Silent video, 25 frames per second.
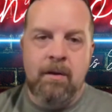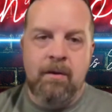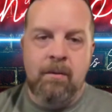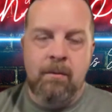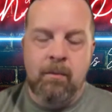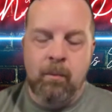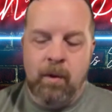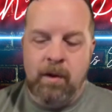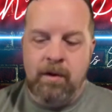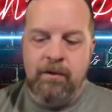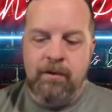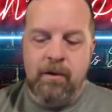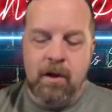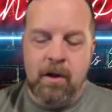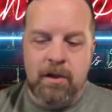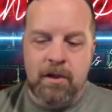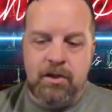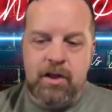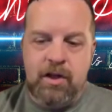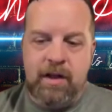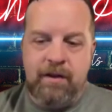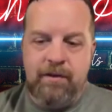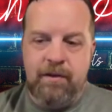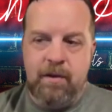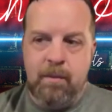One's called
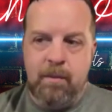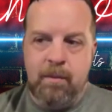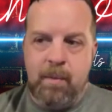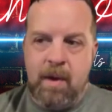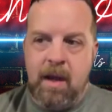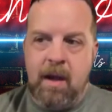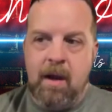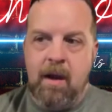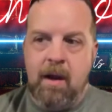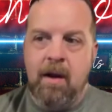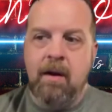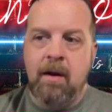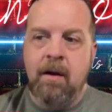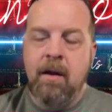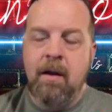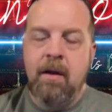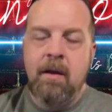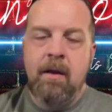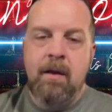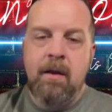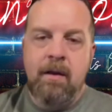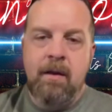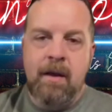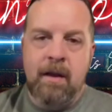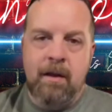Chase the Bear.
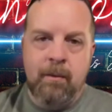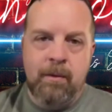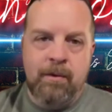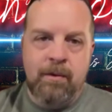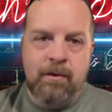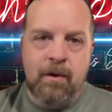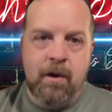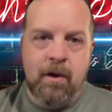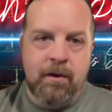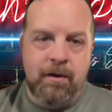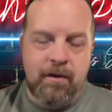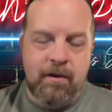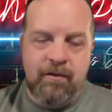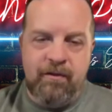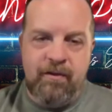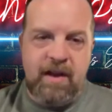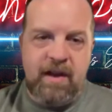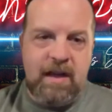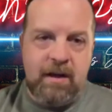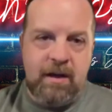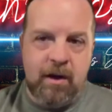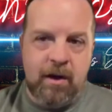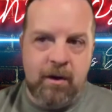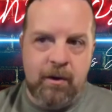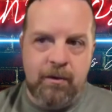The other one's called the
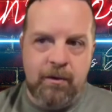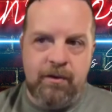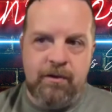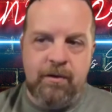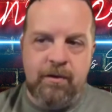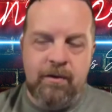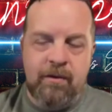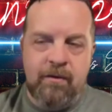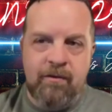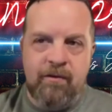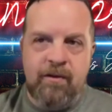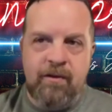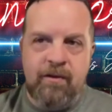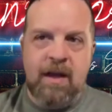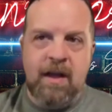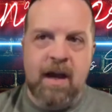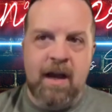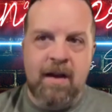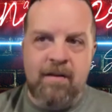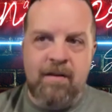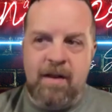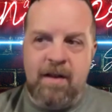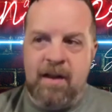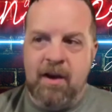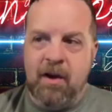Vidos,
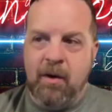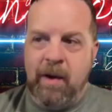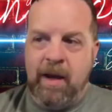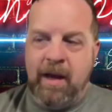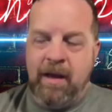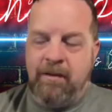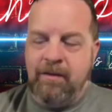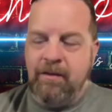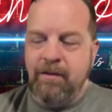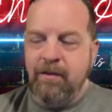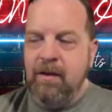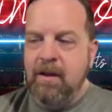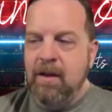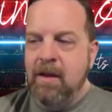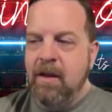Vidos.